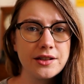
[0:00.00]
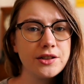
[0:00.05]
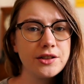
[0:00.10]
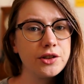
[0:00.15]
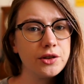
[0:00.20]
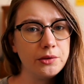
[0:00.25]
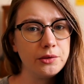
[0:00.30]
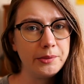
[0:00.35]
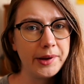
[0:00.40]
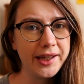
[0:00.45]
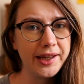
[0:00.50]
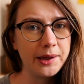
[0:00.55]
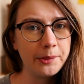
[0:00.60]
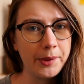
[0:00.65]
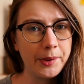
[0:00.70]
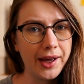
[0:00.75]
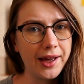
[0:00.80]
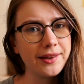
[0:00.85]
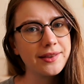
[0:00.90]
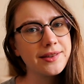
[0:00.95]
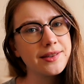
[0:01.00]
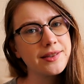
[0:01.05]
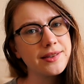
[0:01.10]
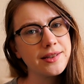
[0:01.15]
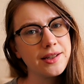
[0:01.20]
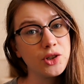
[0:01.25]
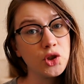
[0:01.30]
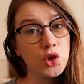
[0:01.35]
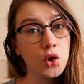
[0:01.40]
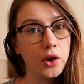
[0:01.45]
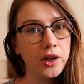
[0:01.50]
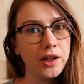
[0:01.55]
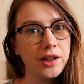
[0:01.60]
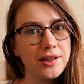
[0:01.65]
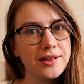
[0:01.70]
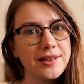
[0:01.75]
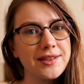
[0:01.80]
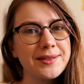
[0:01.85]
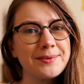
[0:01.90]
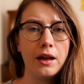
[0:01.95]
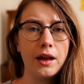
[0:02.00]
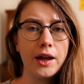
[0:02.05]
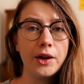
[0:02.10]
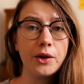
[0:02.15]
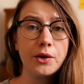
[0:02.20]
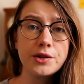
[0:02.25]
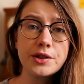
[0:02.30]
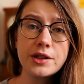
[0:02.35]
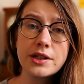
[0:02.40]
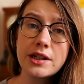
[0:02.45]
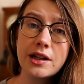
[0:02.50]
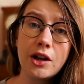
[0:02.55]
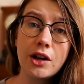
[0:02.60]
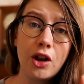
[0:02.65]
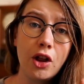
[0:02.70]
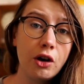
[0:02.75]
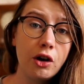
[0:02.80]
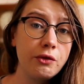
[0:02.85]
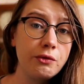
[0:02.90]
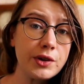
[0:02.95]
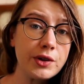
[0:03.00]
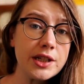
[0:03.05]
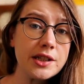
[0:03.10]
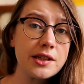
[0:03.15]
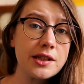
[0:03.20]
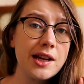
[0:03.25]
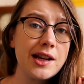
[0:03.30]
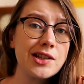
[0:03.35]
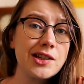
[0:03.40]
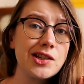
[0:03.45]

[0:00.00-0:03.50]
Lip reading: who make baths and toilets. I also did a lot of research